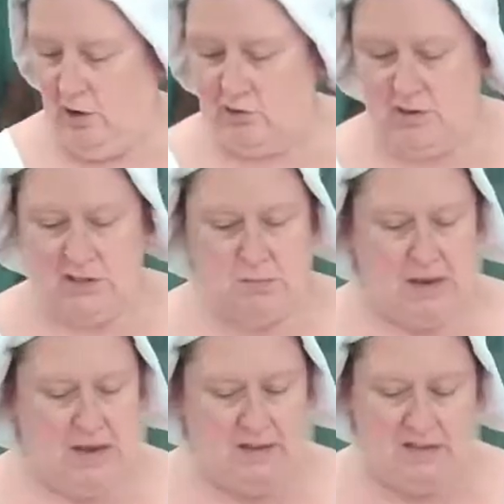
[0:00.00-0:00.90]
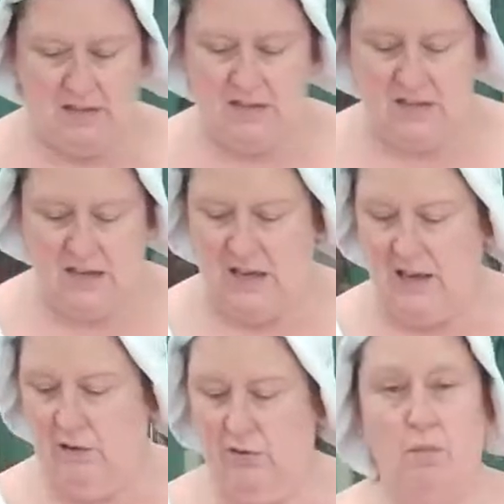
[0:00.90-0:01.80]
last recipe, this is the
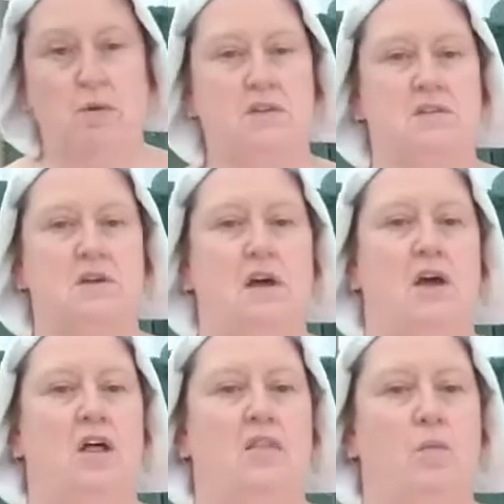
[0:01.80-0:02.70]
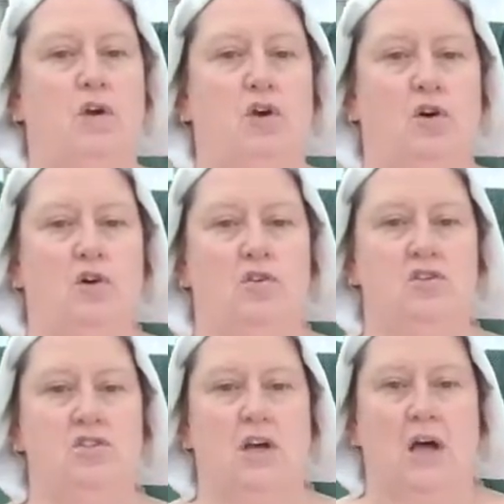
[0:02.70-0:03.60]
eel that we
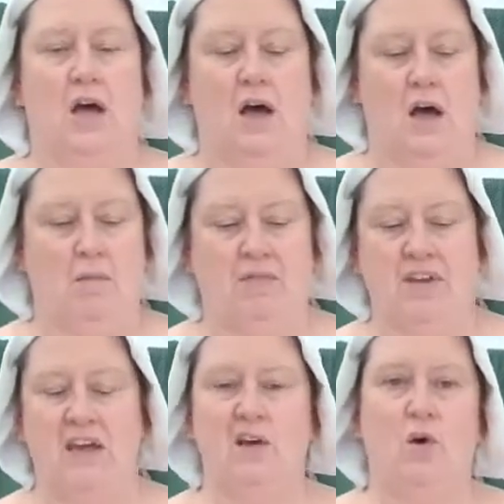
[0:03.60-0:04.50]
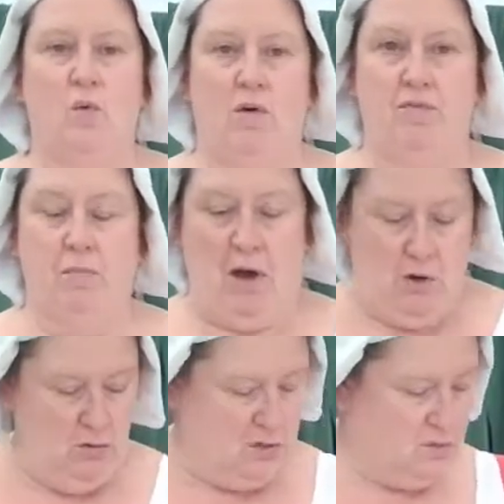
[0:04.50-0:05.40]
cooked. I've taken it all off the
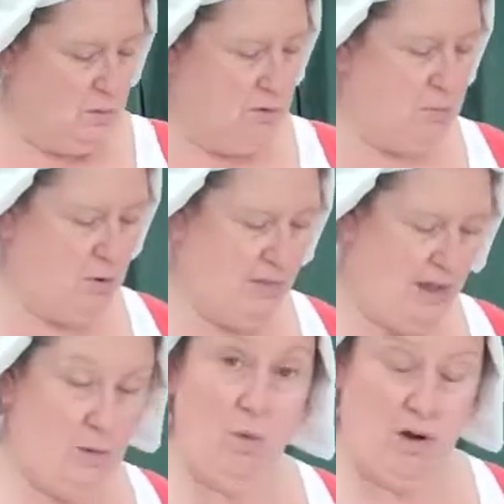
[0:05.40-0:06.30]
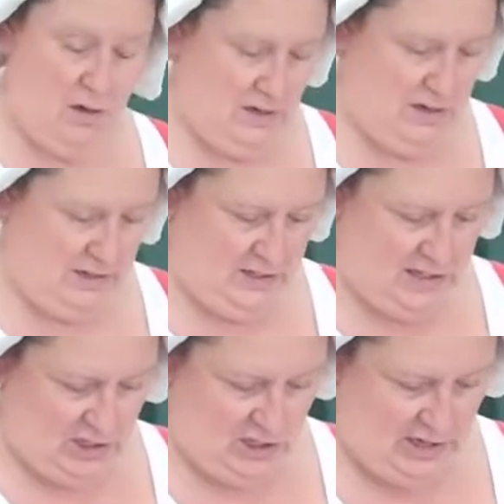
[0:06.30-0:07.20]
bone, so I'm going to put that in one little
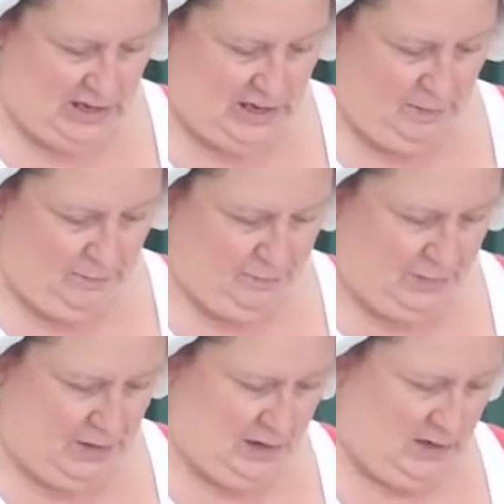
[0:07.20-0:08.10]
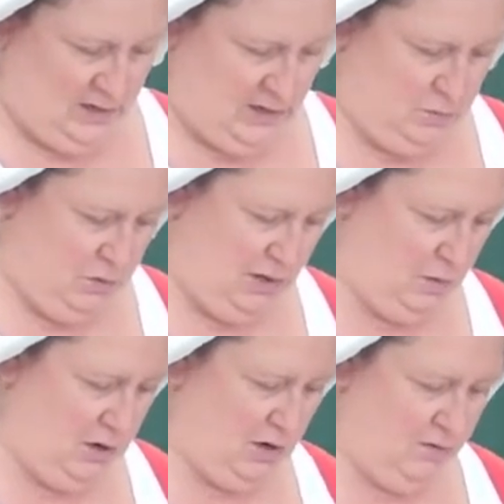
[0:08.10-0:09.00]
section here. Let's put
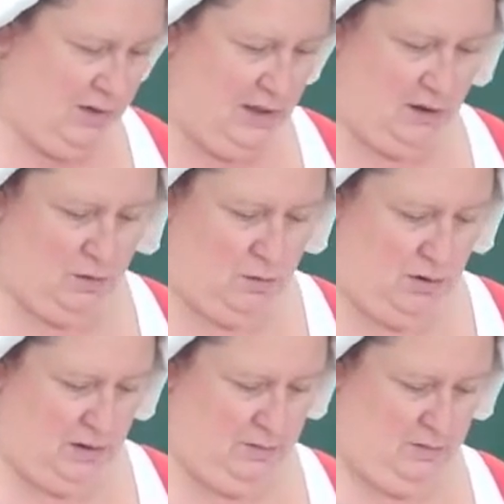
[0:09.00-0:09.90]
that one over in that corner